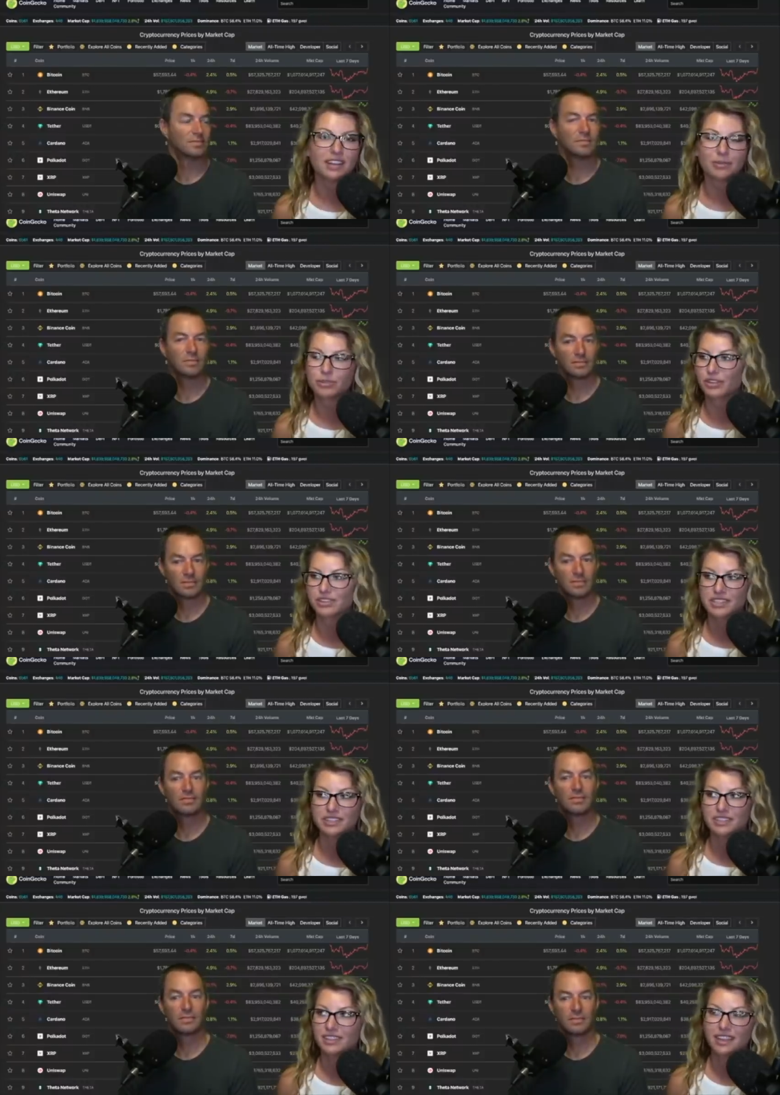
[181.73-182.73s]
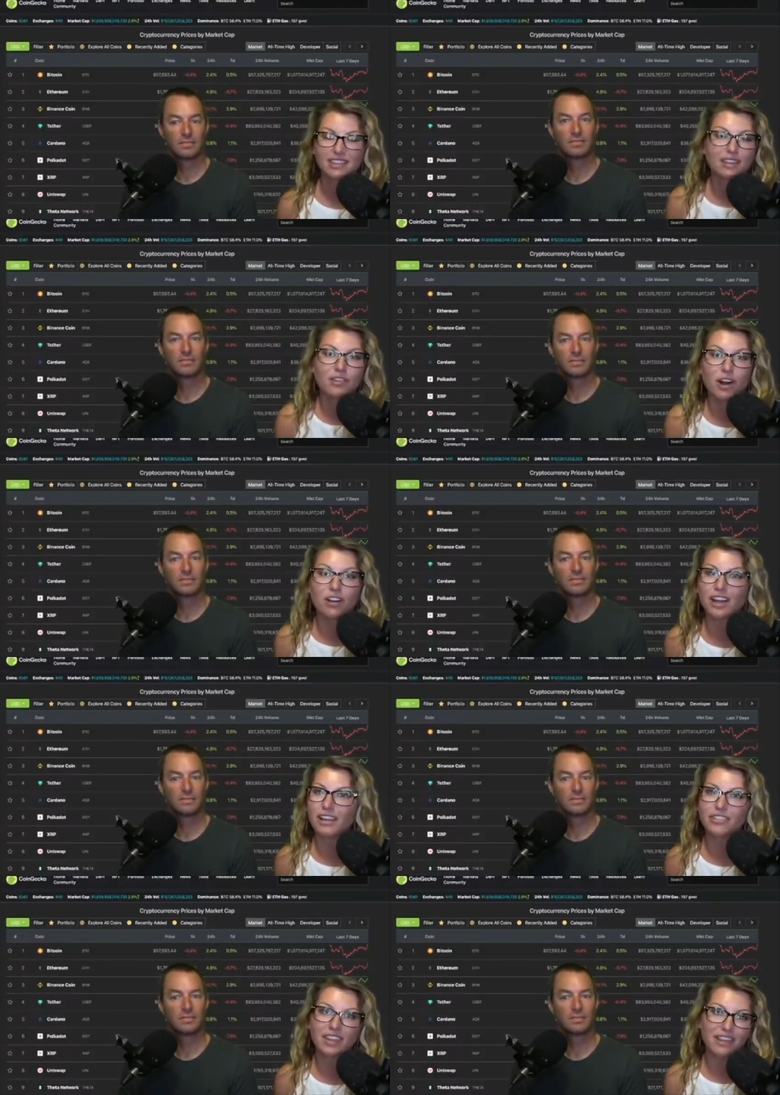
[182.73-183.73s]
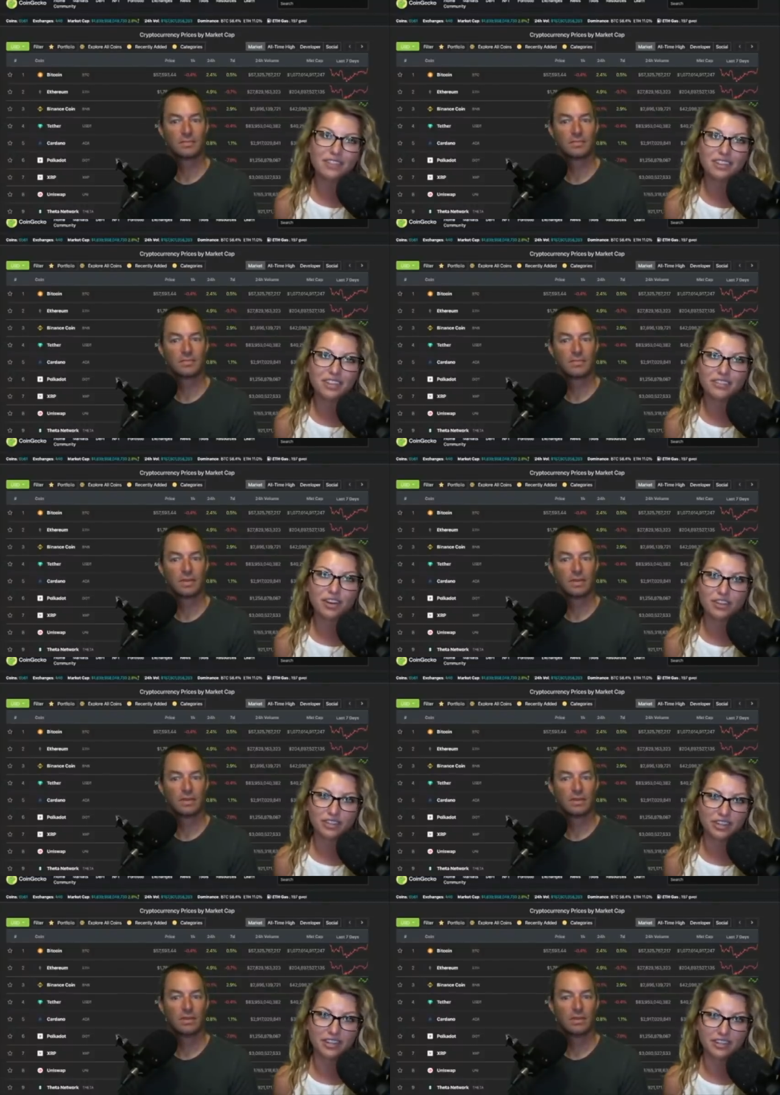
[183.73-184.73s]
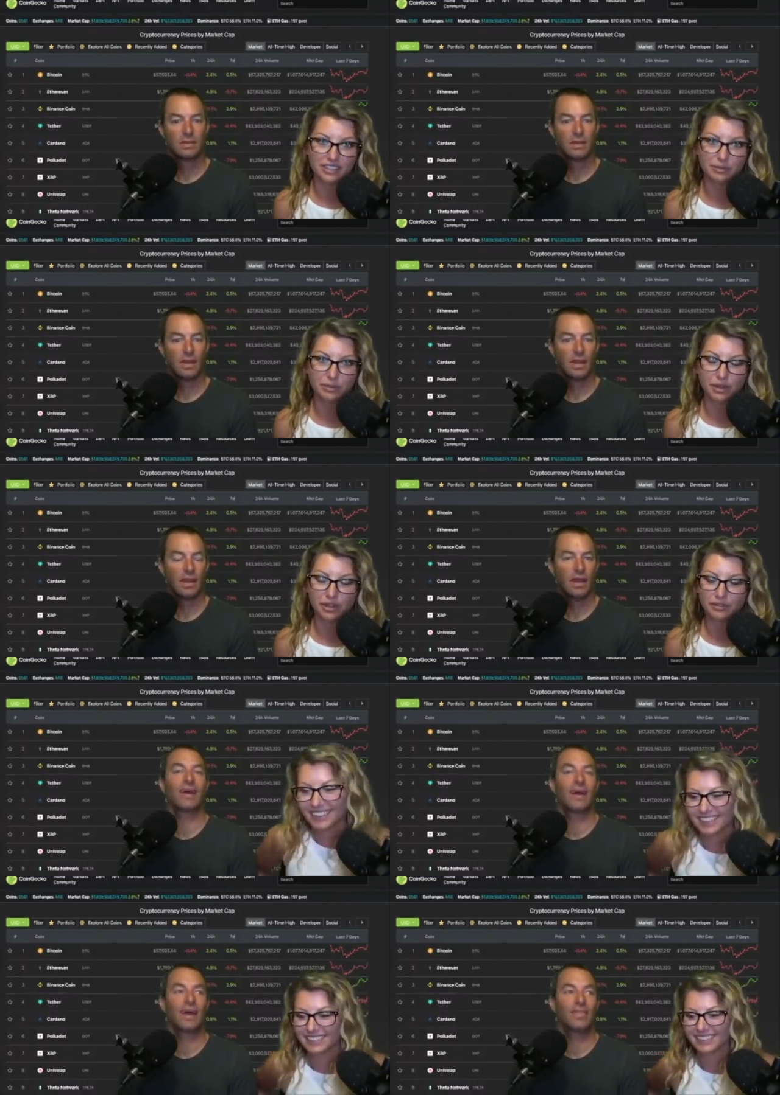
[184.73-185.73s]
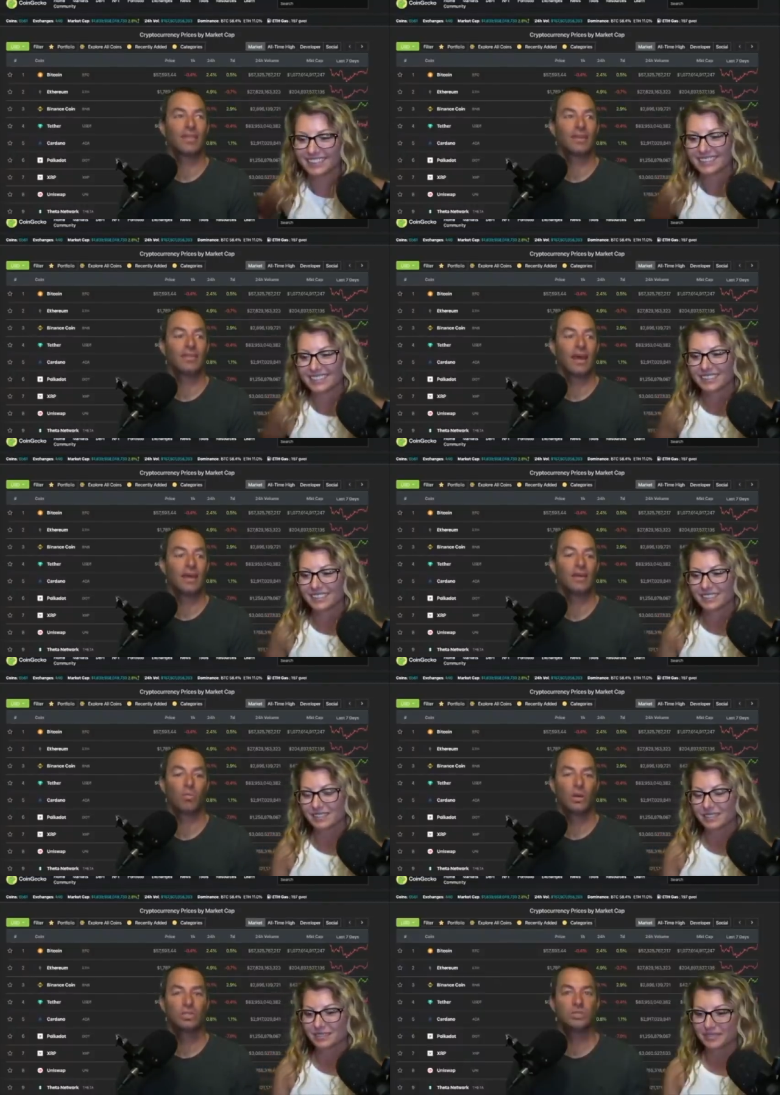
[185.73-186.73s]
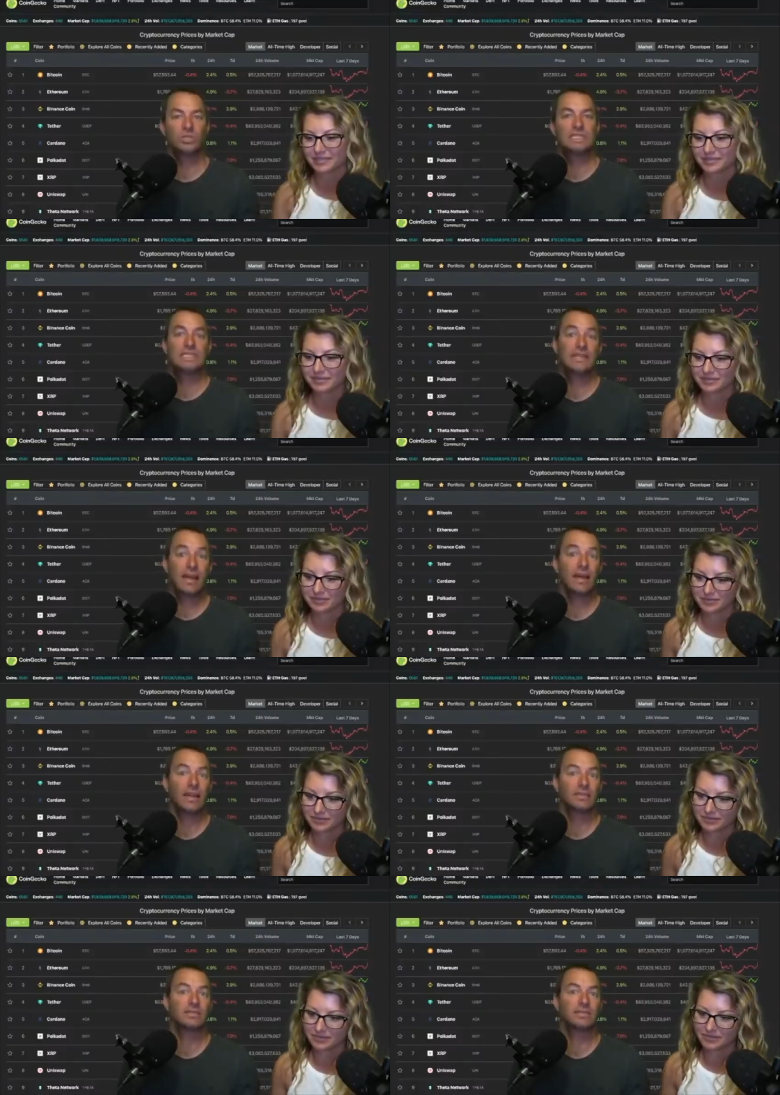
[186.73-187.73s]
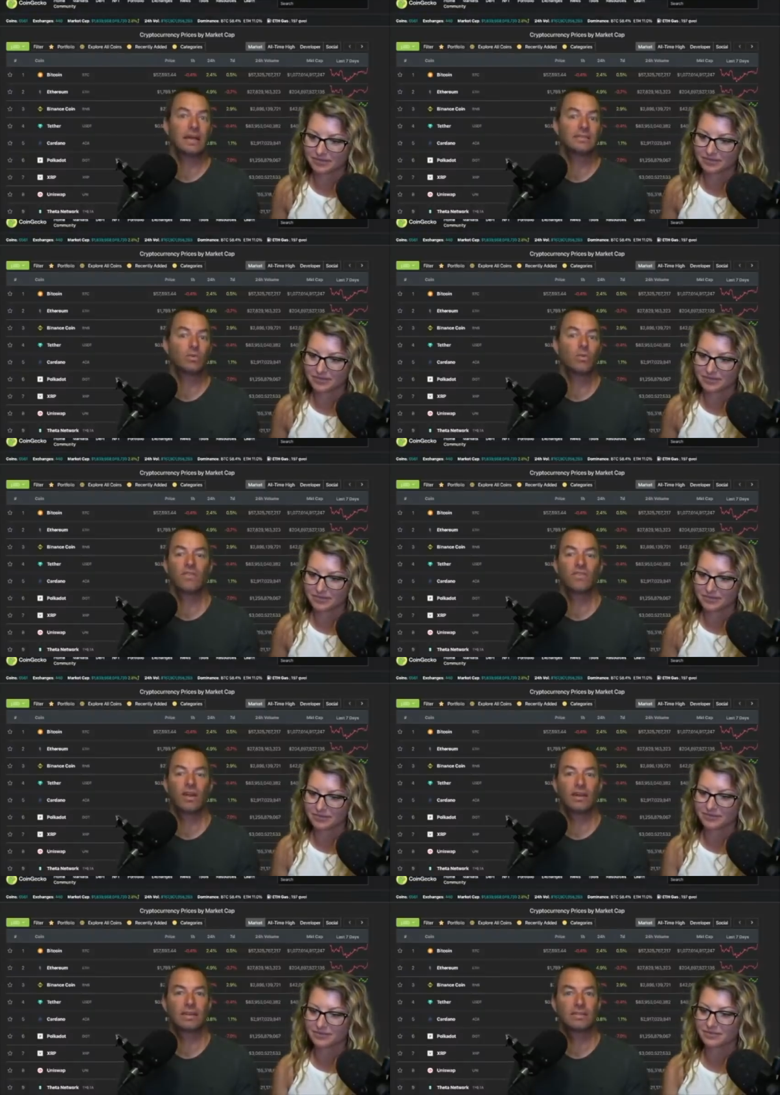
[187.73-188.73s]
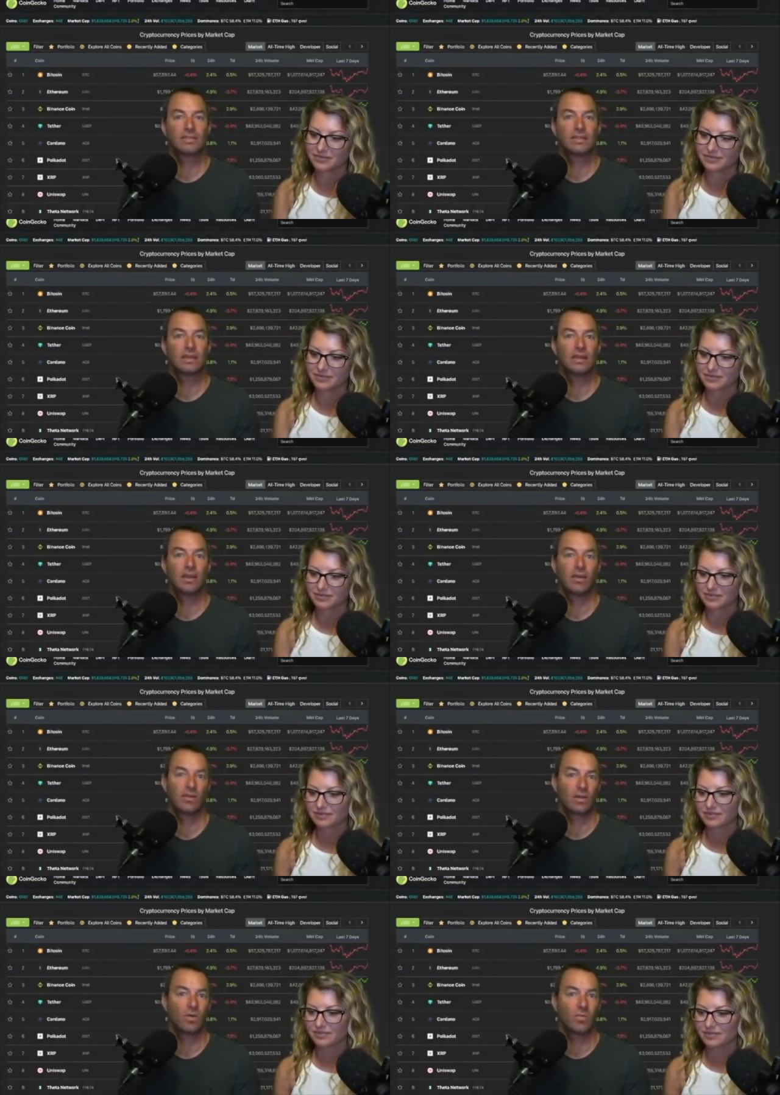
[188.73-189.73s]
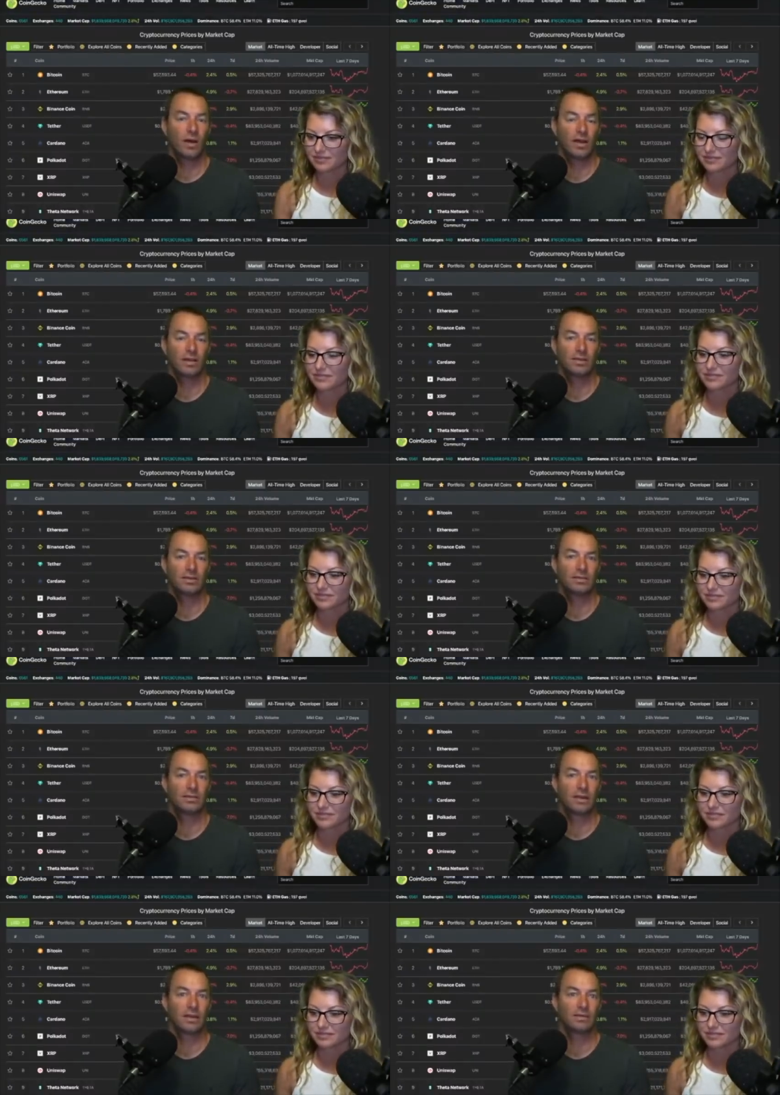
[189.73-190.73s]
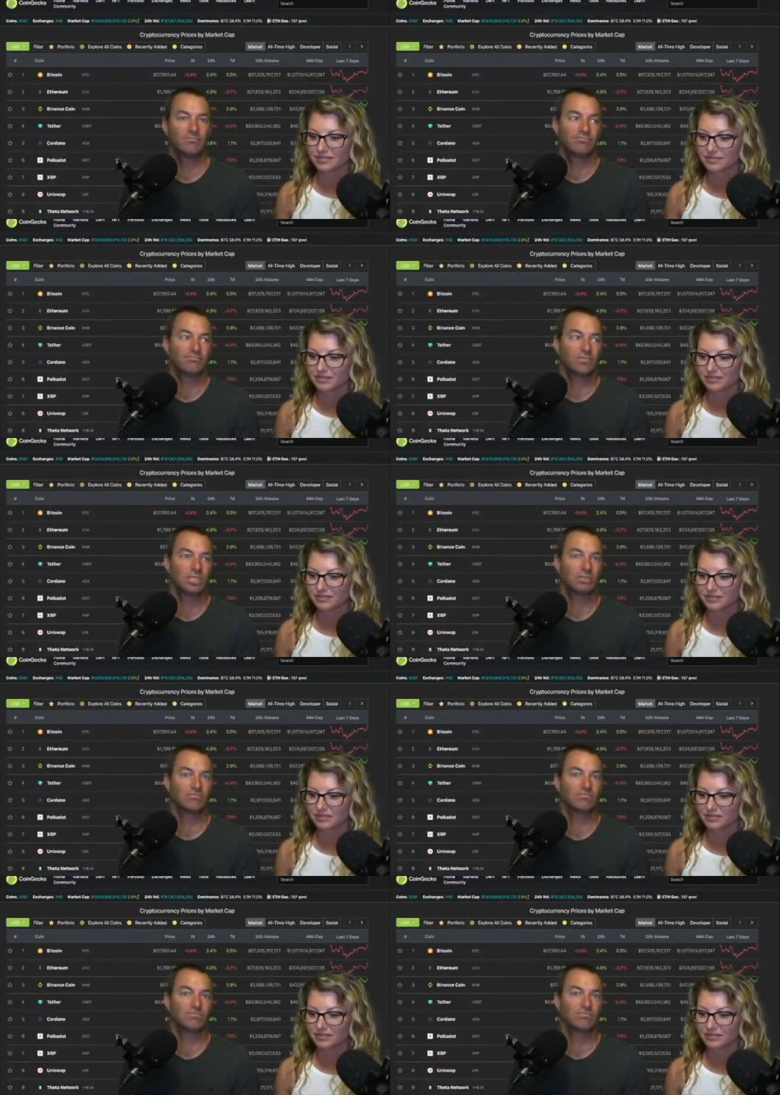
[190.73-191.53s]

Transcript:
Speaker 1: I'm sure is like they've all. I think I feel like they've all done it at some point. I,
Speaker 2: I think that once you see that, that's that's a red flag. That's the canary in the coal mine, kind of just